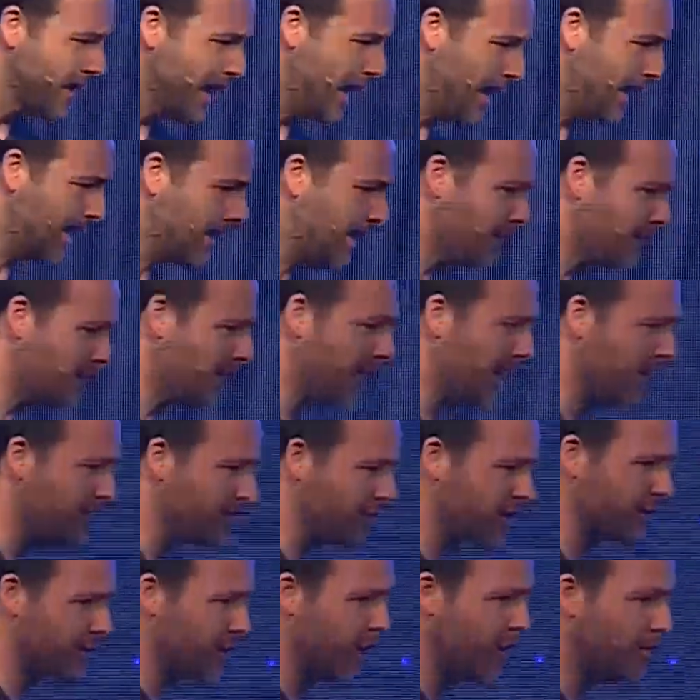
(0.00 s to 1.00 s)
And I kept on having
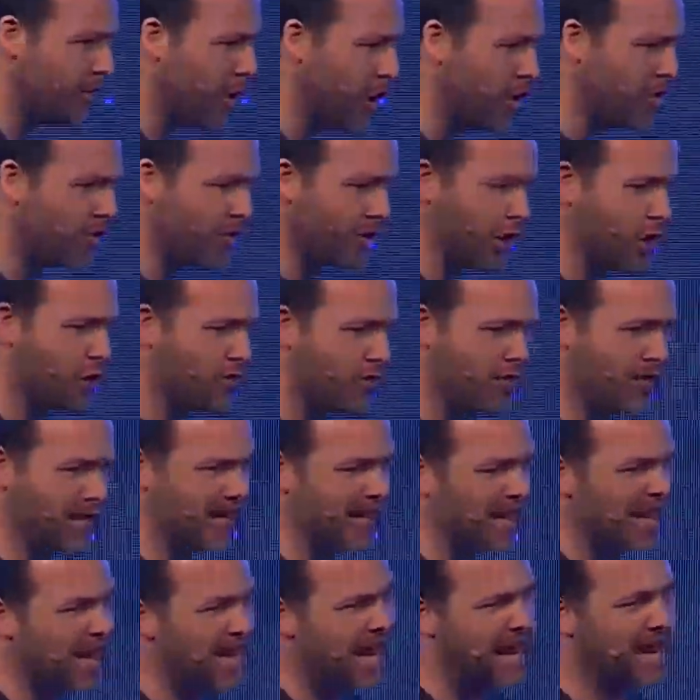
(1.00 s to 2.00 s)
this problem over and over
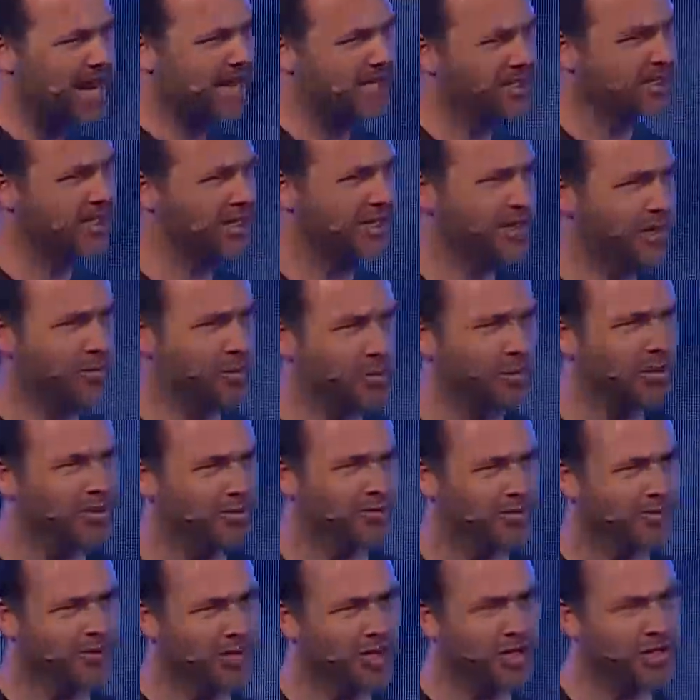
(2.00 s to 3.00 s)
again, and I started to get really
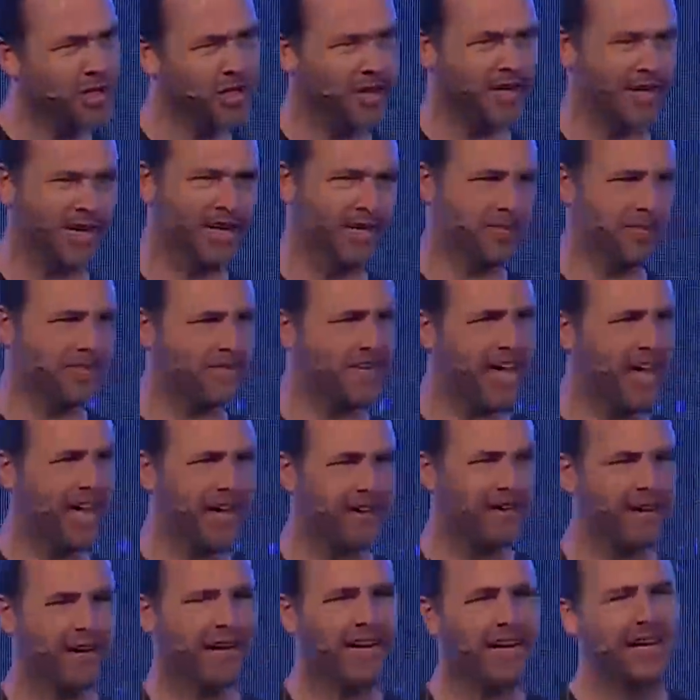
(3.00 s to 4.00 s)
frustrated and
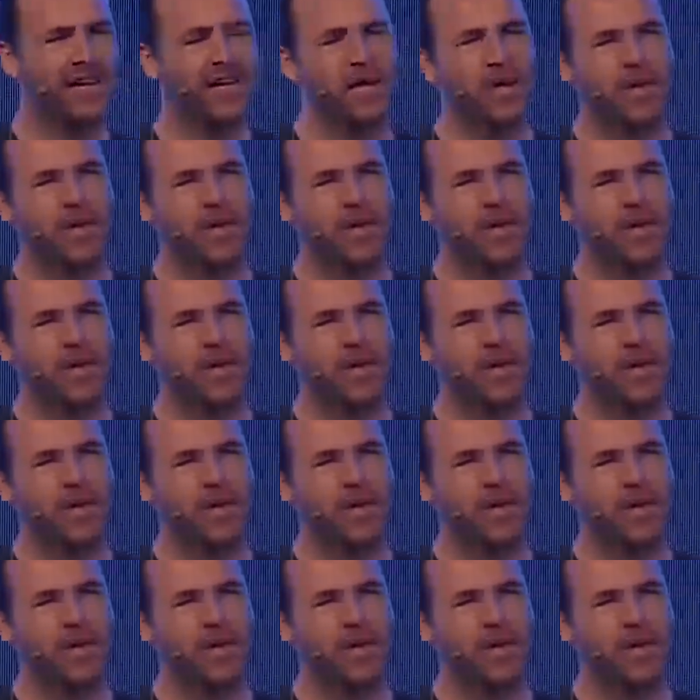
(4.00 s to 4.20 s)
upset, right?